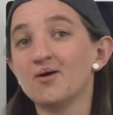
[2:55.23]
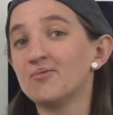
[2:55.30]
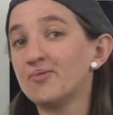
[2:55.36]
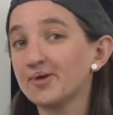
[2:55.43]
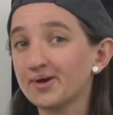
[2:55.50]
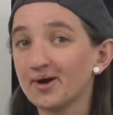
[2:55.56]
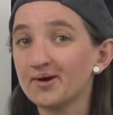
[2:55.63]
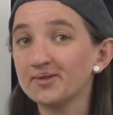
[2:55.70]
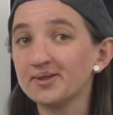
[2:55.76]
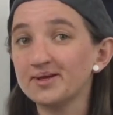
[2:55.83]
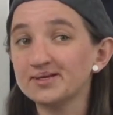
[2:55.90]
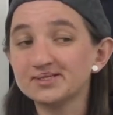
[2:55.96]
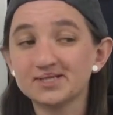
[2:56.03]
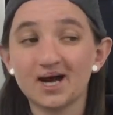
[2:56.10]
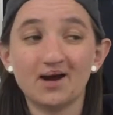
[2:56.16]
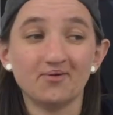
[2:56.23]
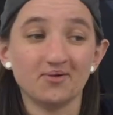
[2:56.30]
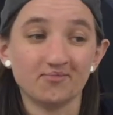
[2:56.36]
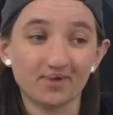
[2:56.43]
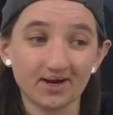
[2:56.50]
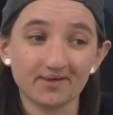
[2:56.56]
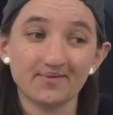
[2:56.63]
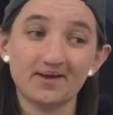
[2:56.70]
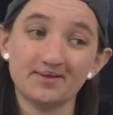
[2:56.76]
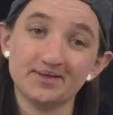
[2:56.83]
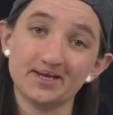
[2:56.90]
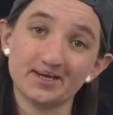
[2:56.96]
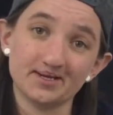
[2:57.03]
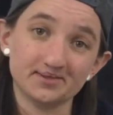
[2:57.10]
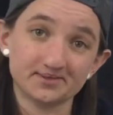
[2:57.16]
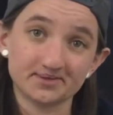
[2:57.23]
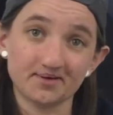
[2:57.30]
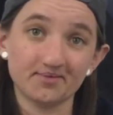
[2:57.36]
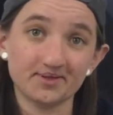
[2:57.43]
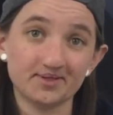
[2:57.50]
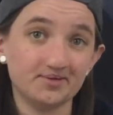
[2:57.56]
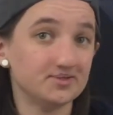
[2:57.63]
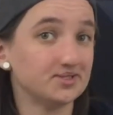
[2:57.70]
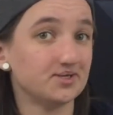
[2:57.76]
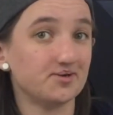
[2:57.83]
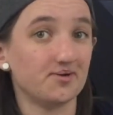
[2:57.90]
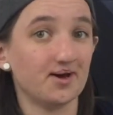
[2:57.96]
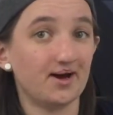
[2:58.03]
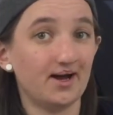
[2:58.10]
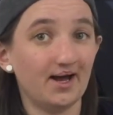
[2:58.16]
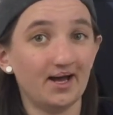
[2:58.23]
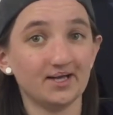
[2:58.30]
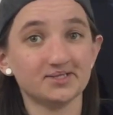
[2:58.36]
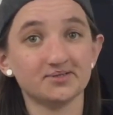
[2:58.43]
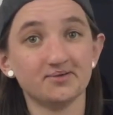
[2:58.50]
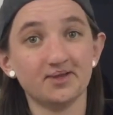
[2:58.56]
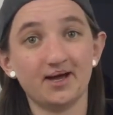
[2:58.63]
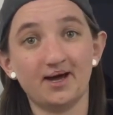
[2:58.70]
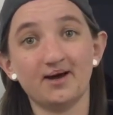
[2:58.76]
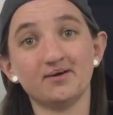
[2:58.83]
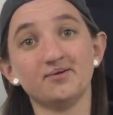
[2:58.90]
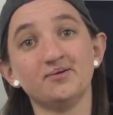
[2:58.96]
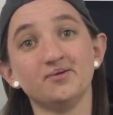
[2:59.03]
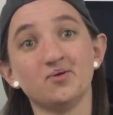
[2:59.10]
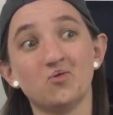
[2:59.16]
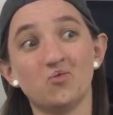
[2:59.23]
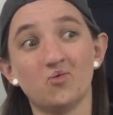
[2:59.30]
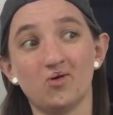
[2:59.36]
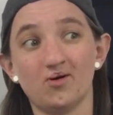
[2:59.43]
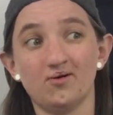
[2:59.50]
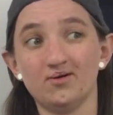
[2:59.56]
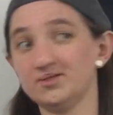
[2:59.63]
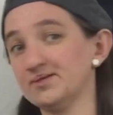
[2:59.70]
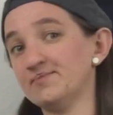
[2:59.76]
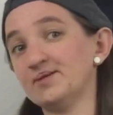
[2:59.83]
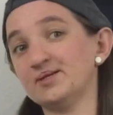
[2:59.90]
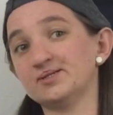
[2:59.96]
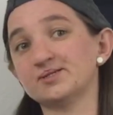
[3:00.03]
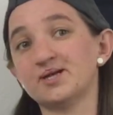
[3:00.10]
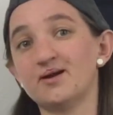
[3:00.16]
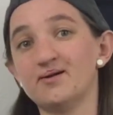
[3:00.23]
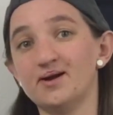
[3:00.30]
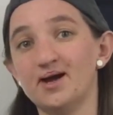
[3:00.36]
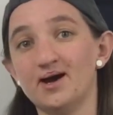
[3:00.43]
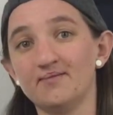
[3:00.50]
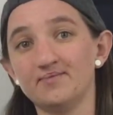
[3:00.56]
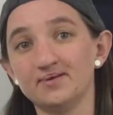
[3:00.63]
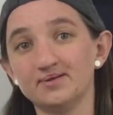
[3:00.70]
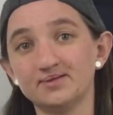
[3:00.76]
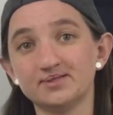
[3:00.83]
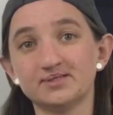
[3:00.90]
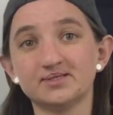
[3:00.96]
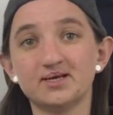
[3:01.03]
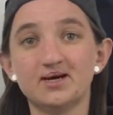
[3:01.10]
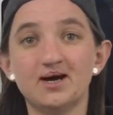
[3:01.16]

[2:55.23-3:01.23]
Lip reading: Regardless, I would recommend taking a friend with you so you're not hassled, haggled, or something scary happens.